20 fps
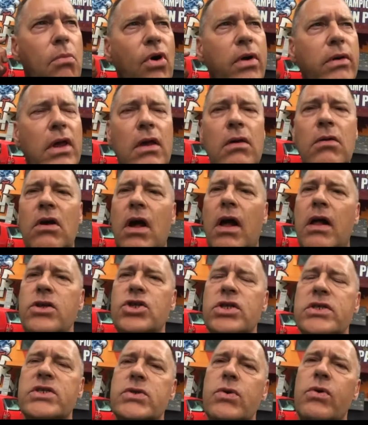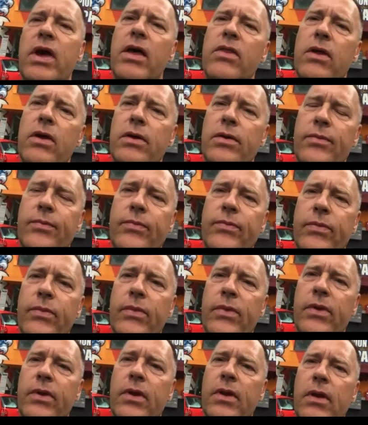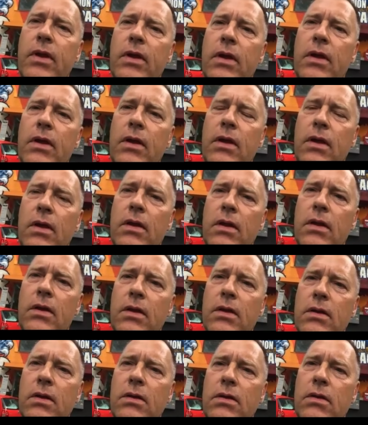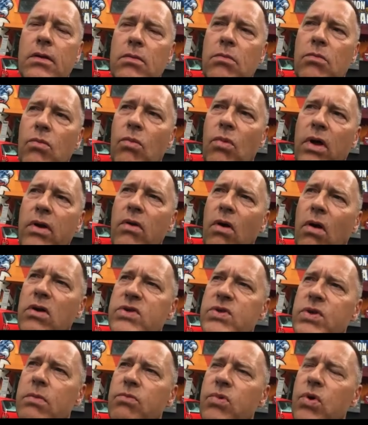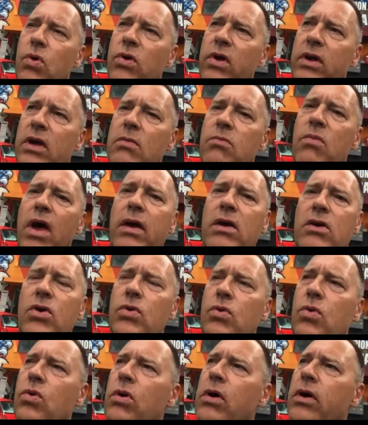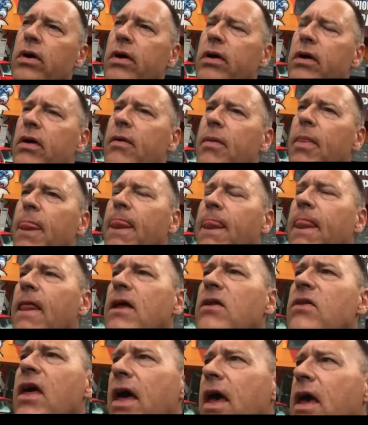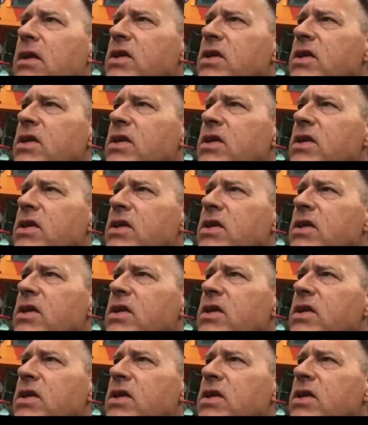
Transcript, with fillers: bringing cultures together. Mm. And, and, uh, also in Munich, in my crew uh, in the